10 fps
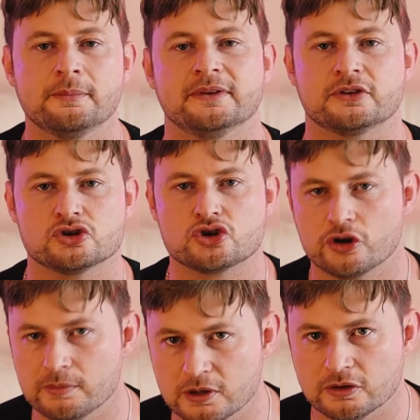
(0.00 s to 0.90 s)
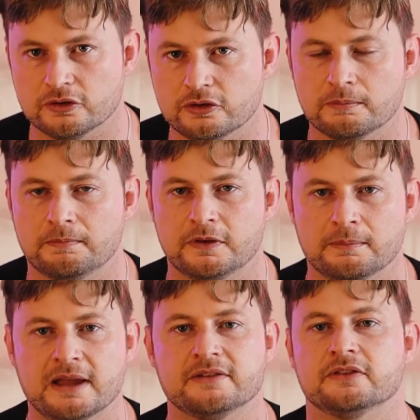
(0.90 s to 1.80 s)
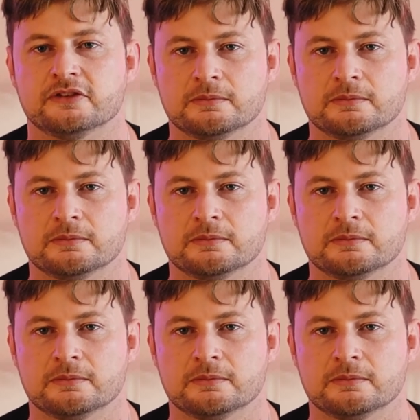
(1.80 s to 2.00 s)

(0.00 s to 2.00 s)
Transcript: but it's contributed to peace and